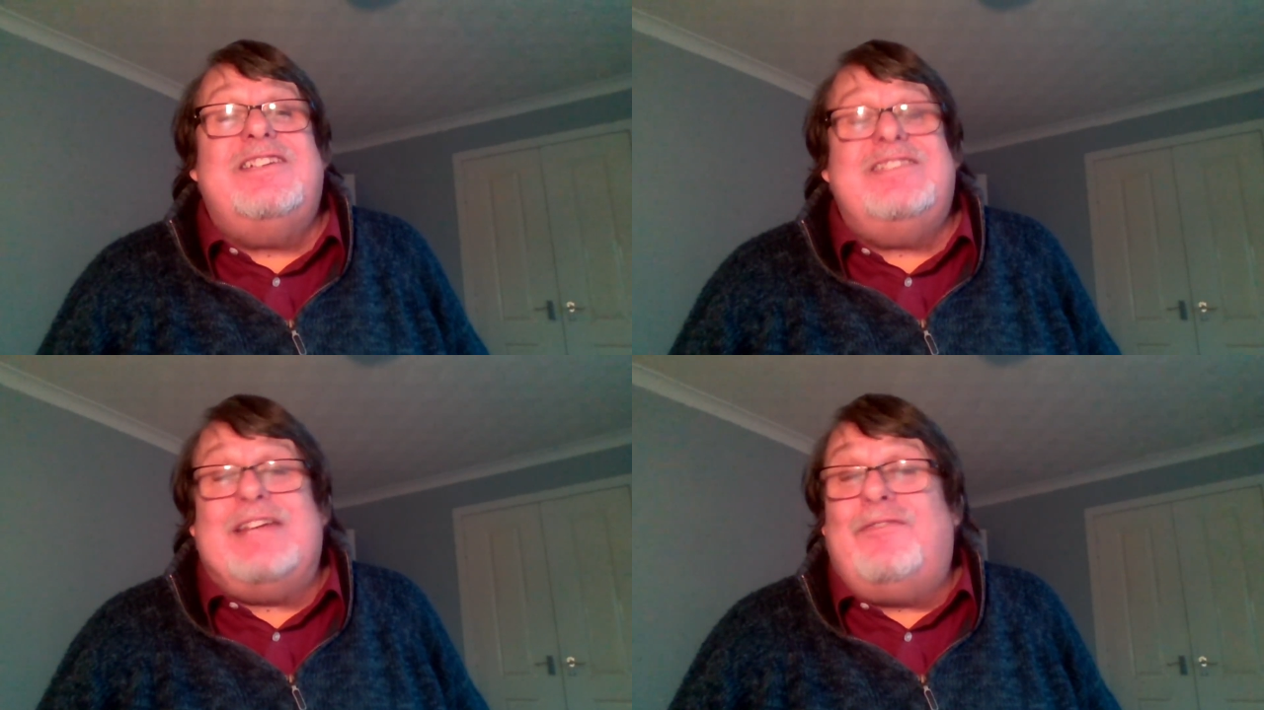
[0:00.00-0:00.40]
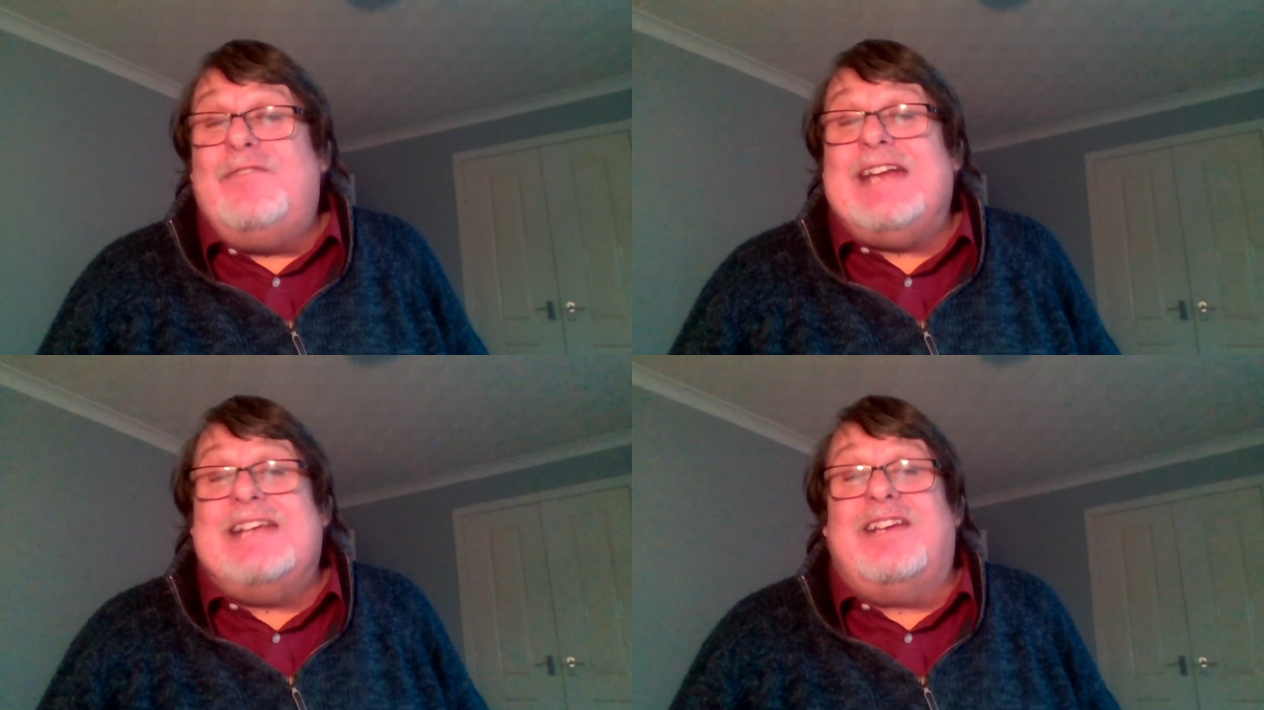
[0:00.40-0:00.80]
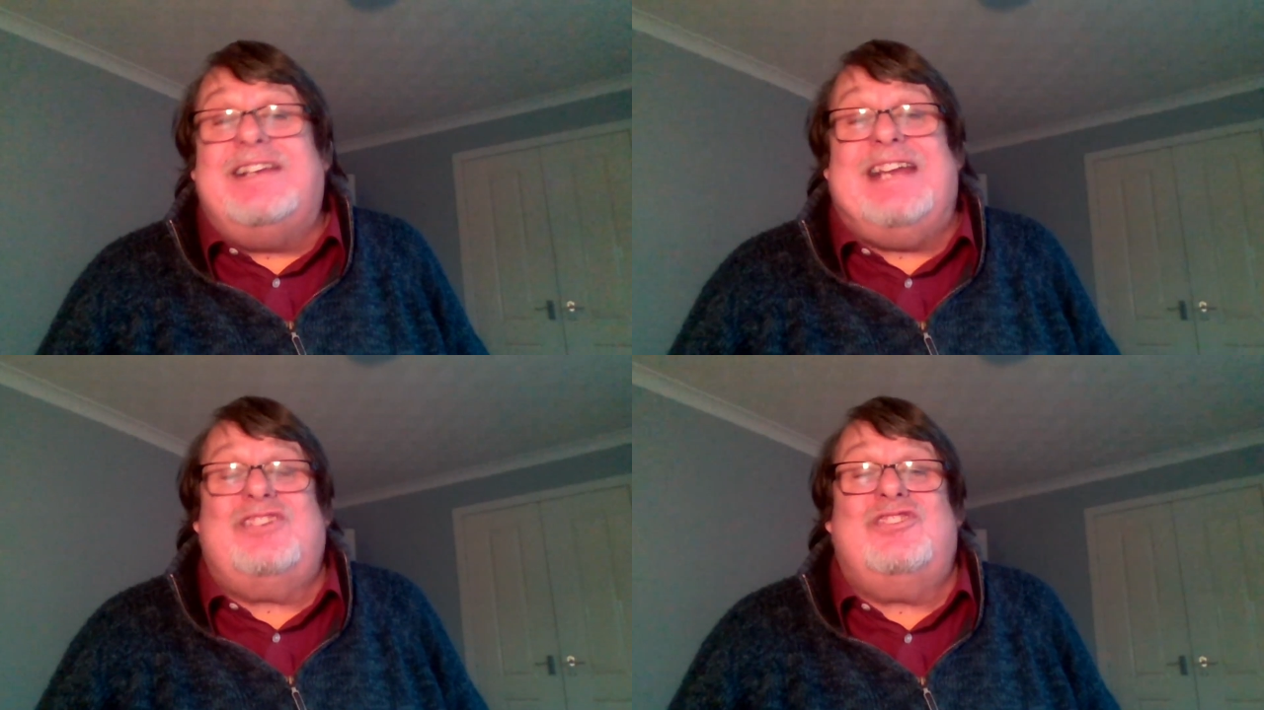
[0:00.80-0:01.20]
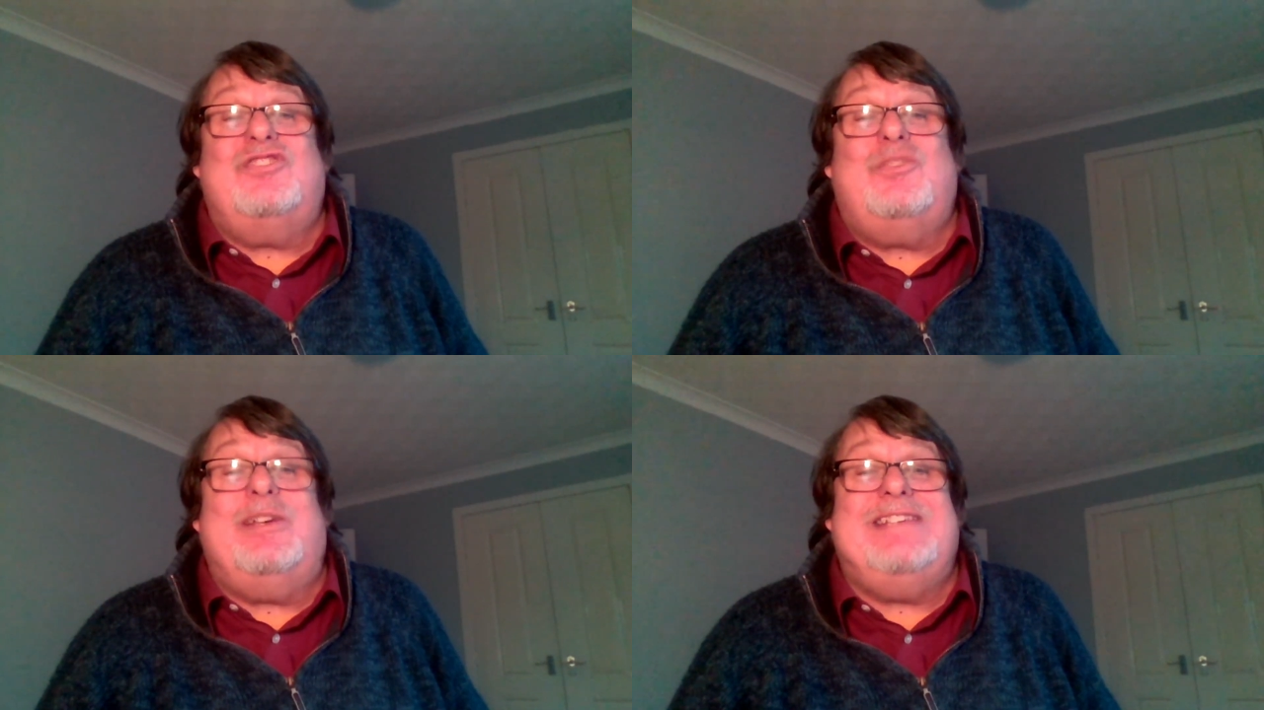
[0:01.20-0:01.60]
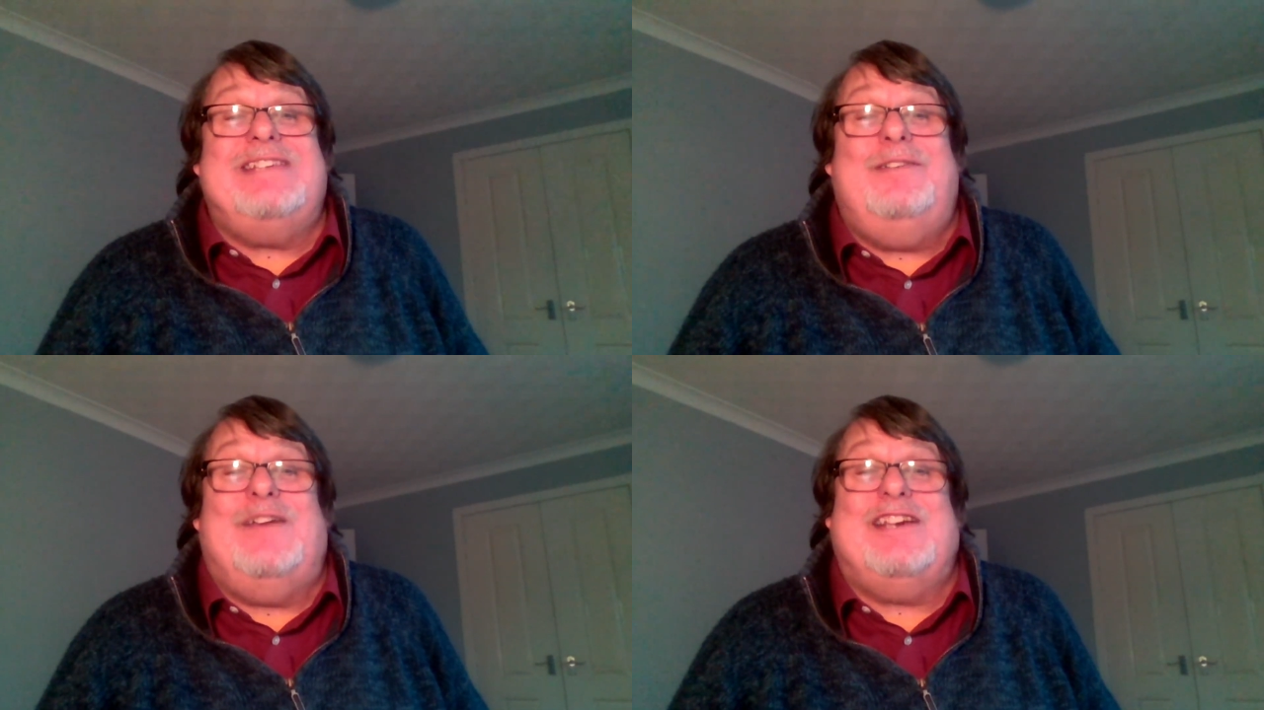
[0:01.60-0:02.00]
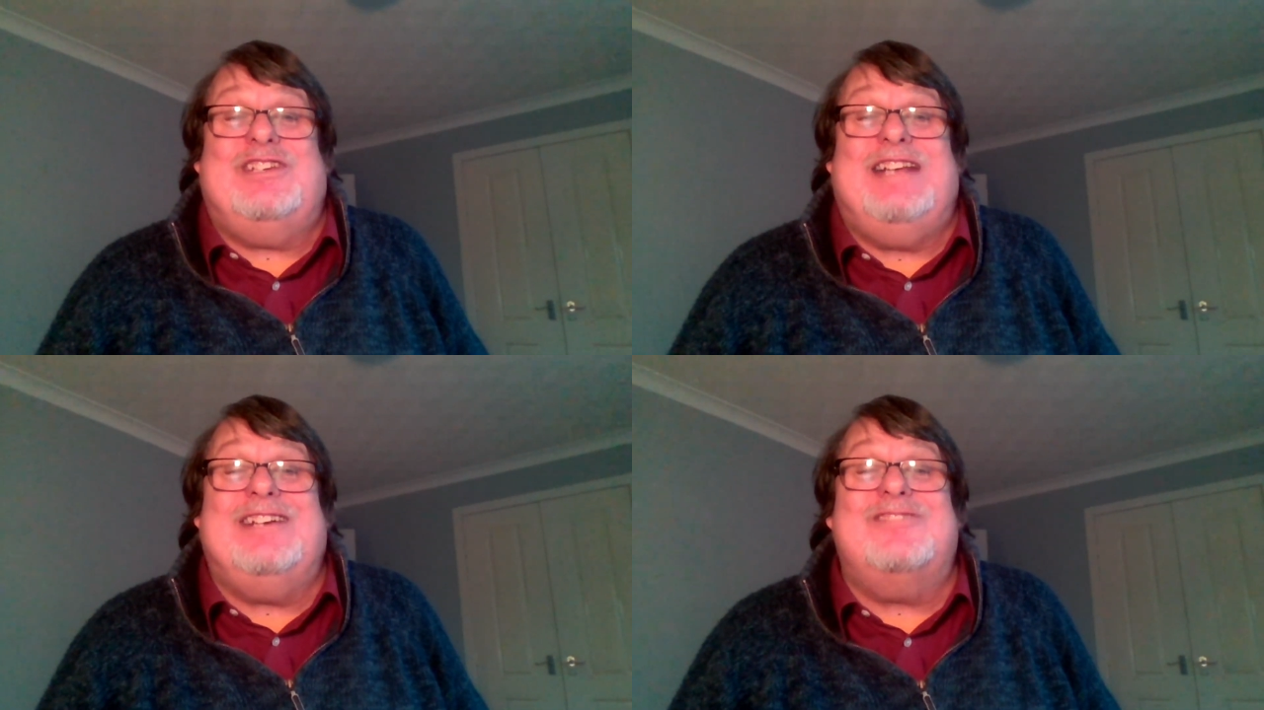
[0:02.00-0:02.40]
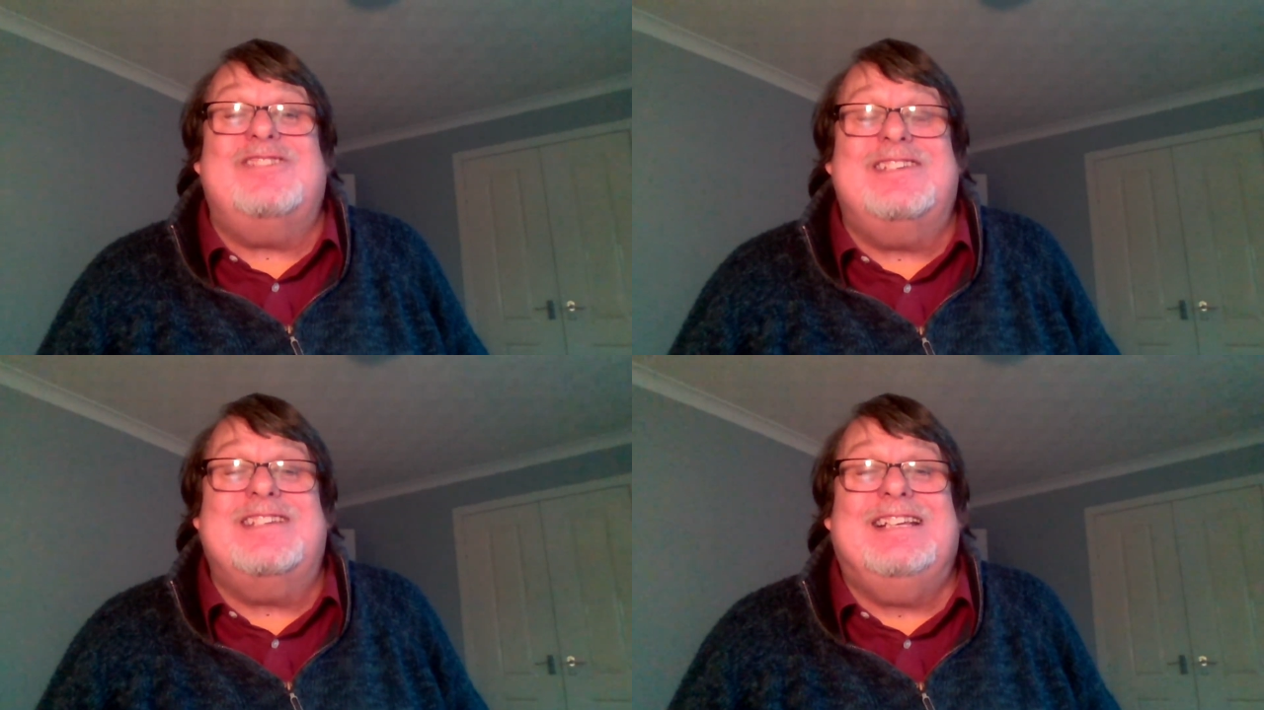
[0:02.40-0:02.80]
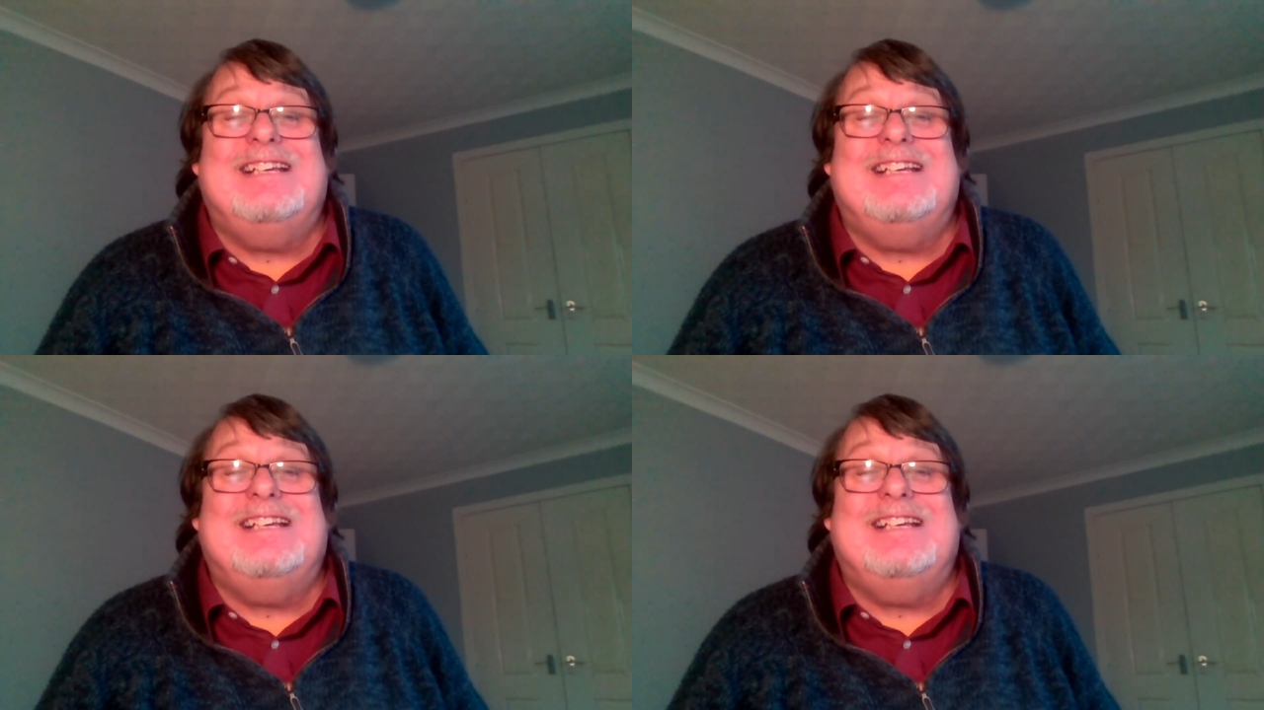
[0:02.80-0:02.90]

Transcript: definitely had connections to West End fashion houses.